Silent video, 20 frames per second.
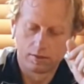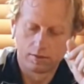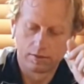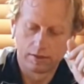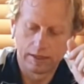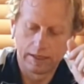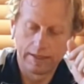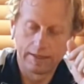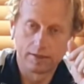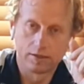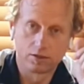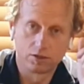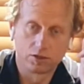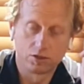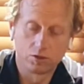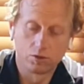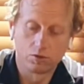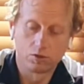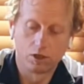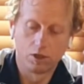8 is
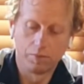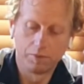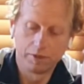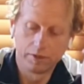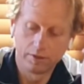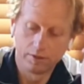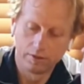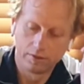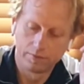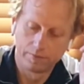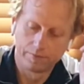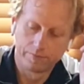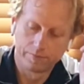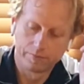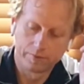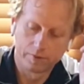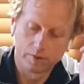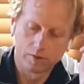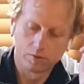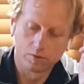still common,
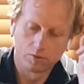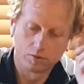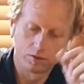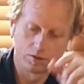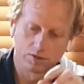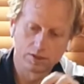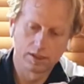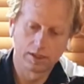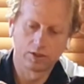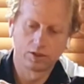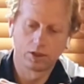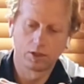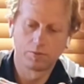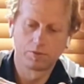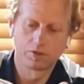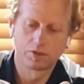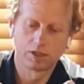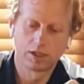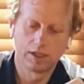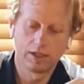which is that type of
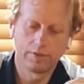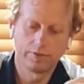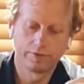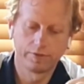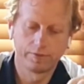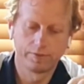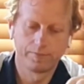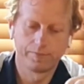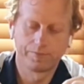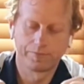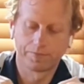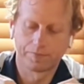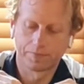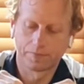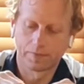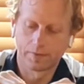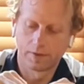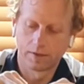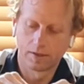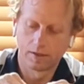shaft.
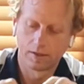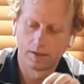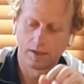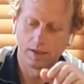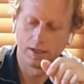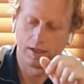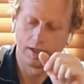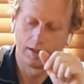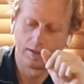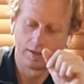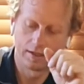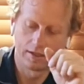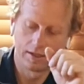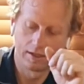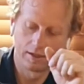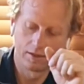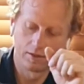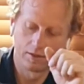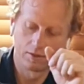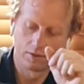And
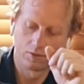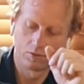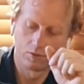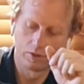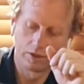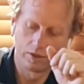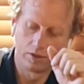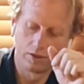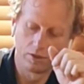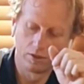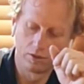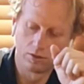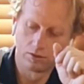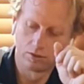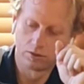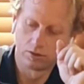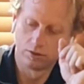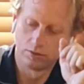then we use